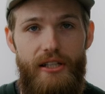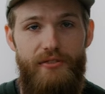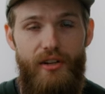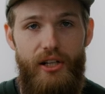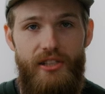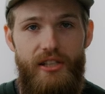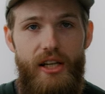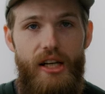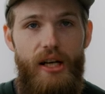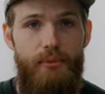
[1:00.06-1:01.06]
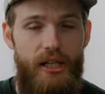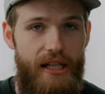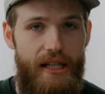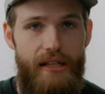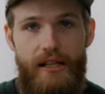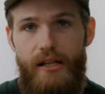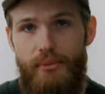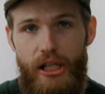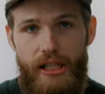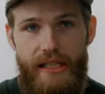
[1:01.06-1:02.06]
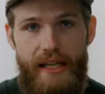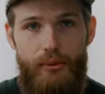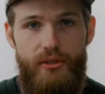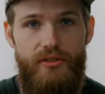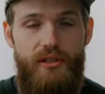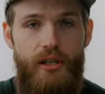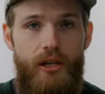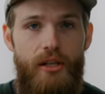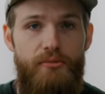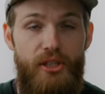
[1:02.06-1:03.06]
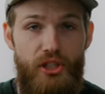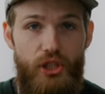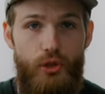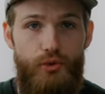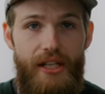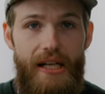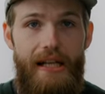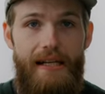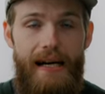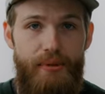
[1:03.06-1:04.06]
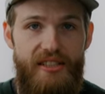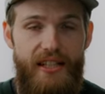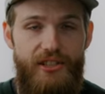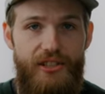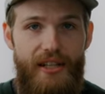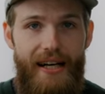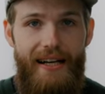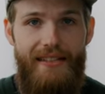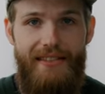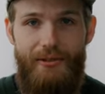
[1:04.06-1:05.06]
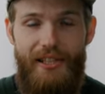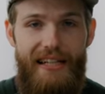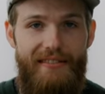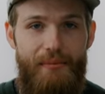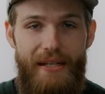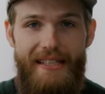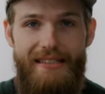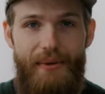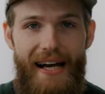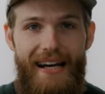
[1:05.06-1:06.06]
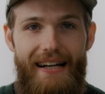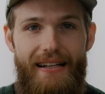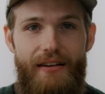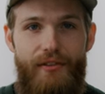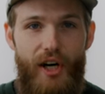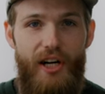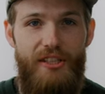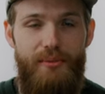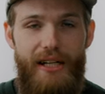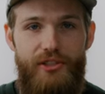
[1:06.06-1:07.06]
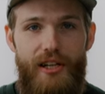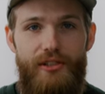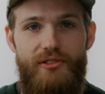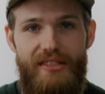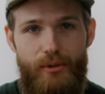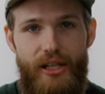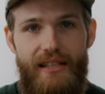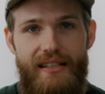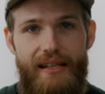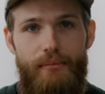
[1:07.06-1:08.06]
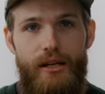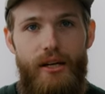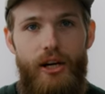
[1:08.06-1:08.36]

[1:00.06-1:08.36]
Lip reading: as far as plugging in and unplugging cables. Especially go read the comment section, as there was kind of a mixed bag of thoughts, but I tried to summarize them